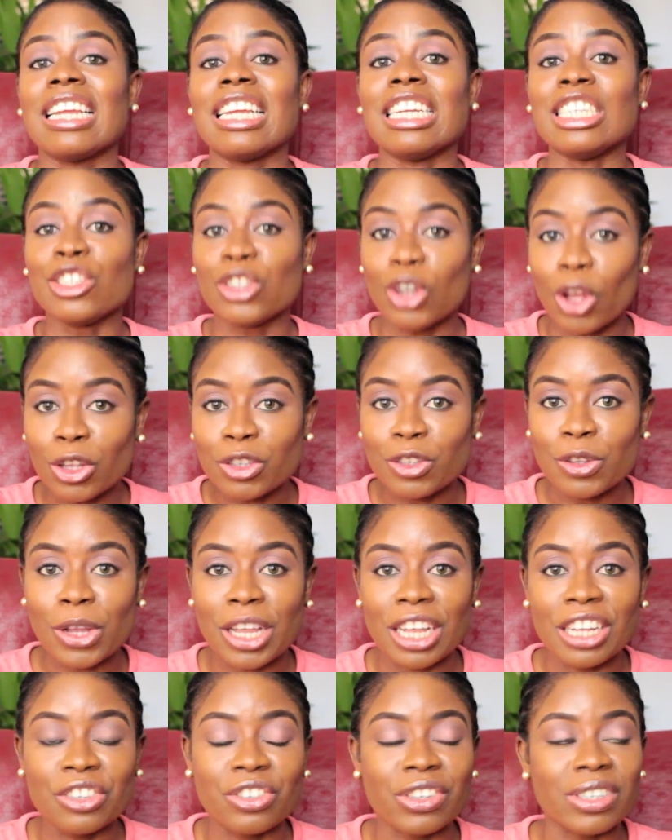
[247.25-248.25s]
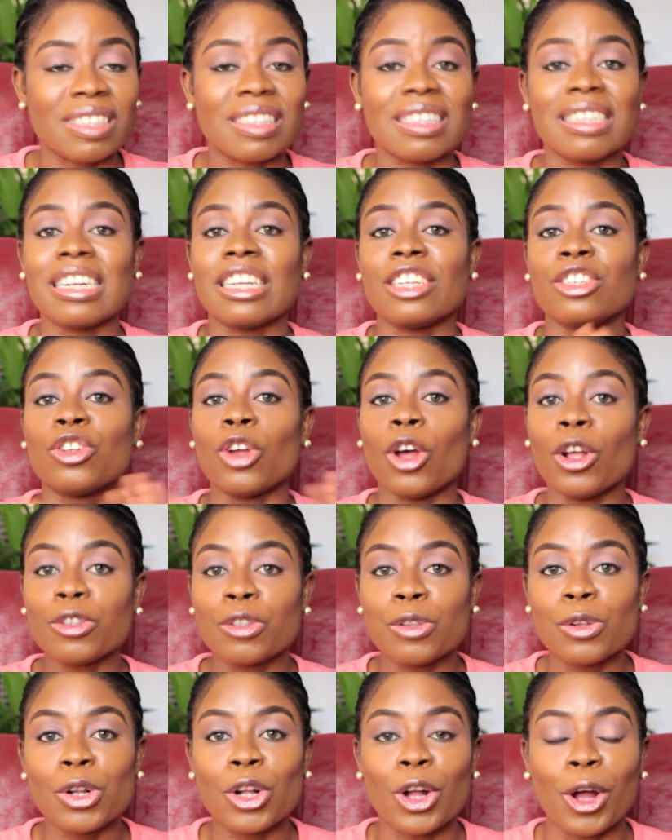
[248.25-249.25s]
It does look interesting. It
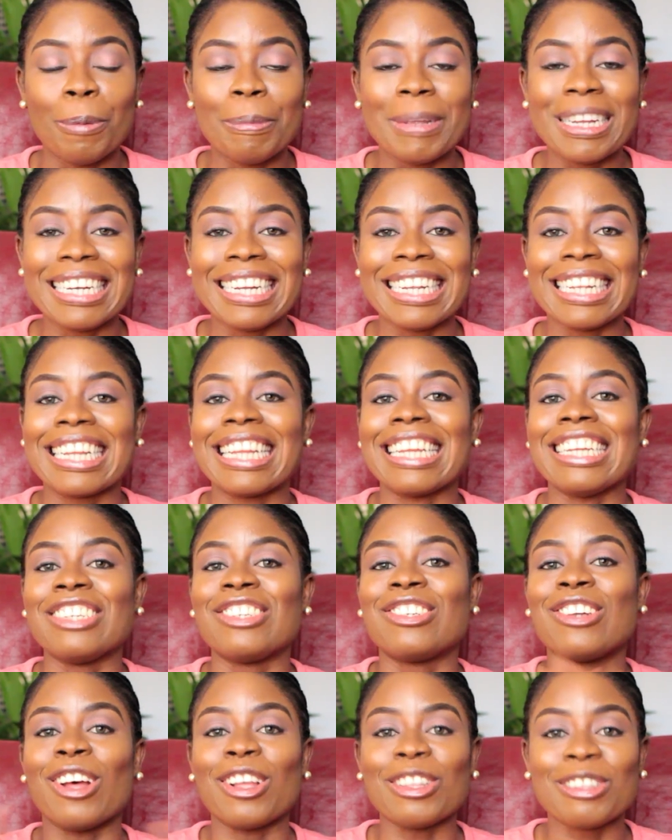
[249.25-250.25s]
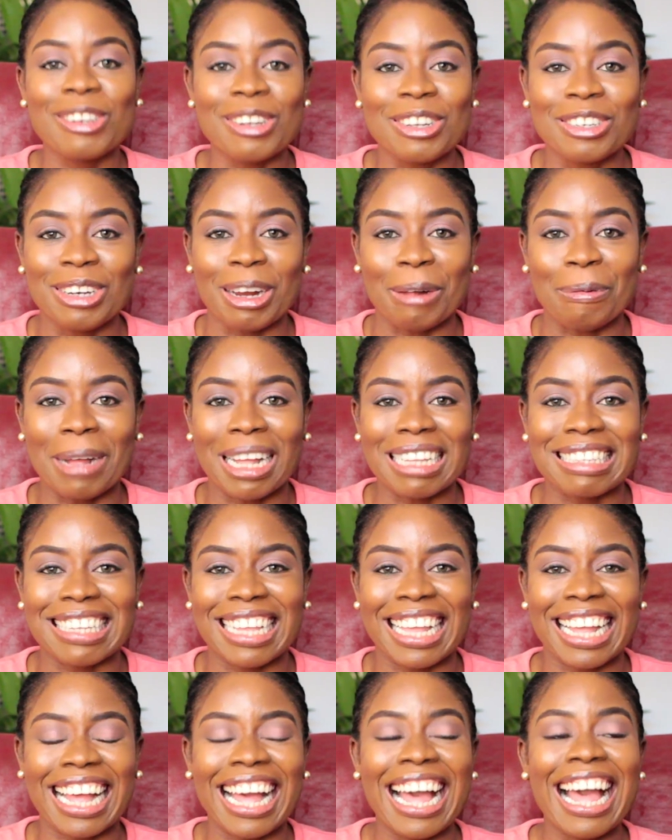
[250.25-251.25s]
does look comedic. It does look
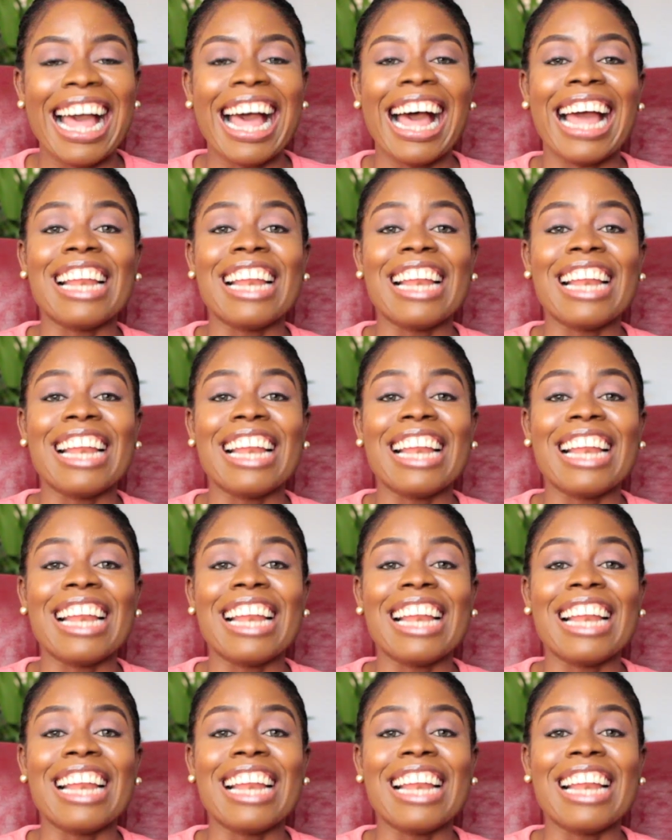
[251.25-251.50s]
dramatic.